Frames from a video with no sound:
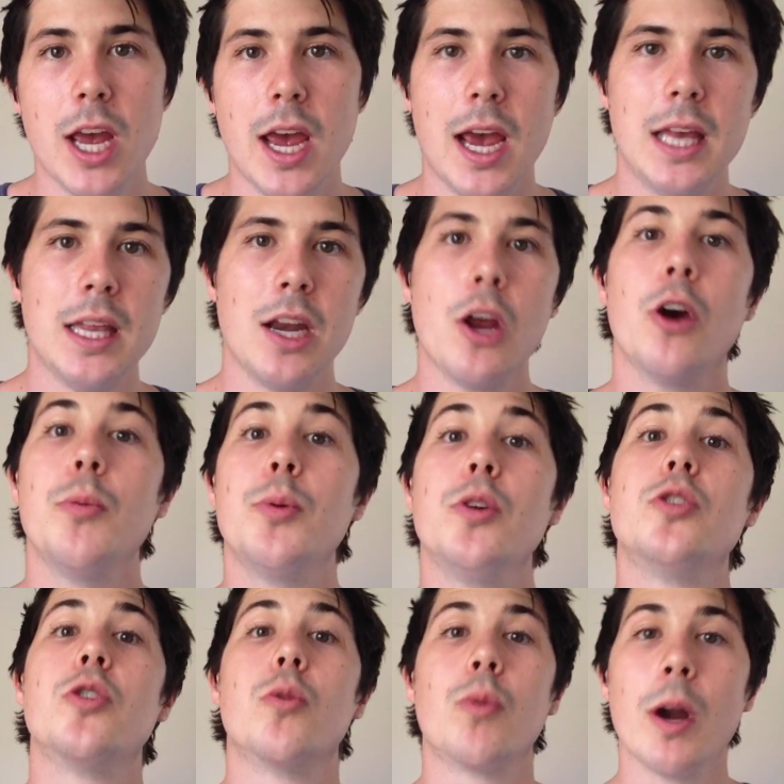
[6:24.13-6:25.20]
and then help you
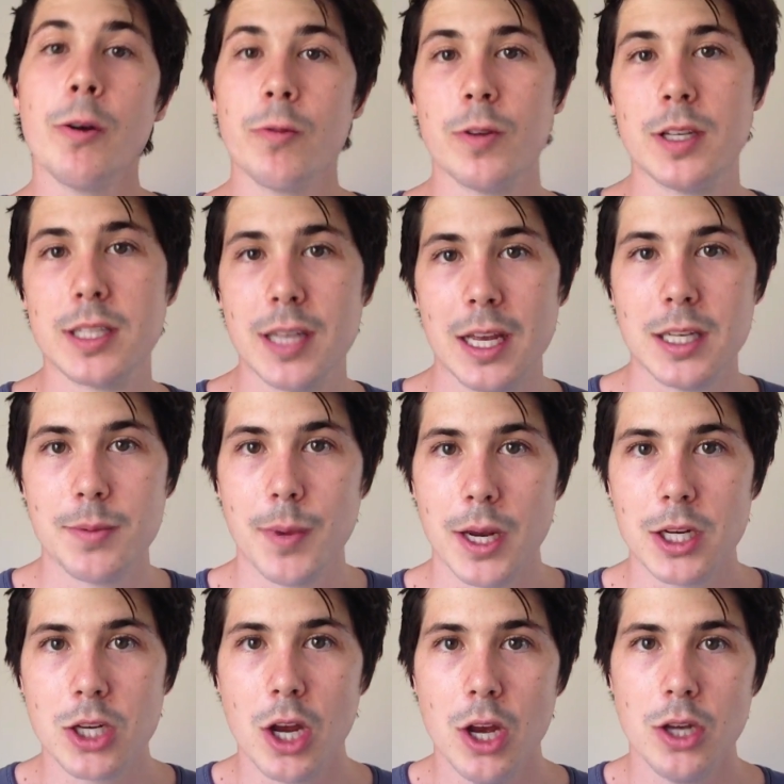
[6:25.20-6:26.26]
to reference that
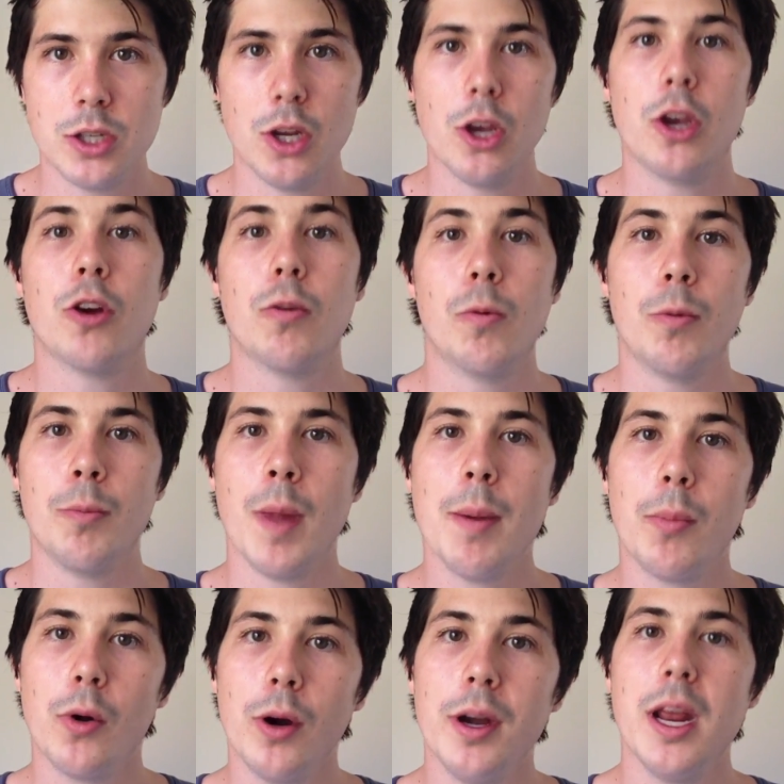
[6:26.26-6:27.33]
speech so you can
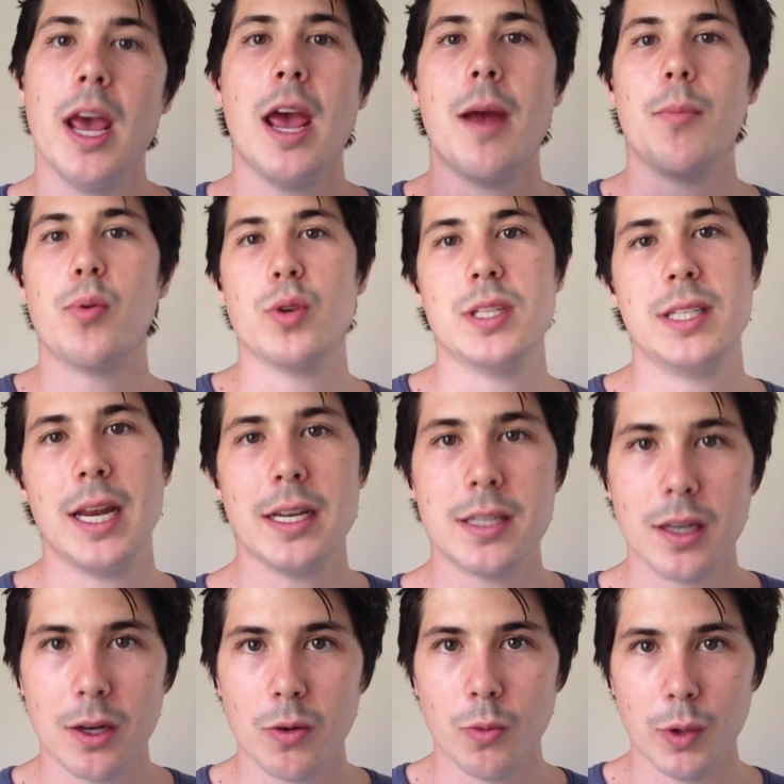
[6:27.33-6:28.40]
remember it and present
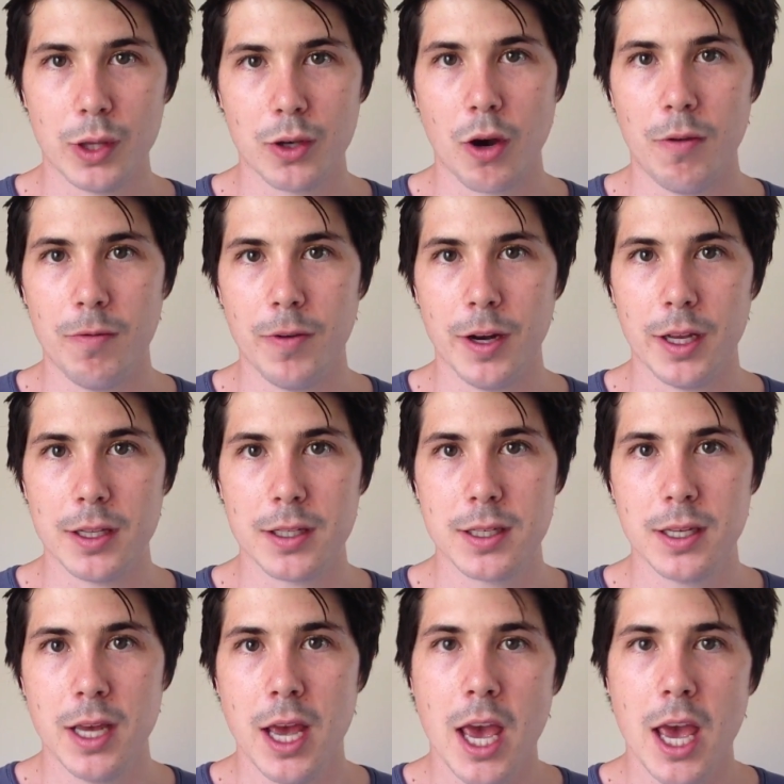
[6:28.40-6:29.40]
it with confidence.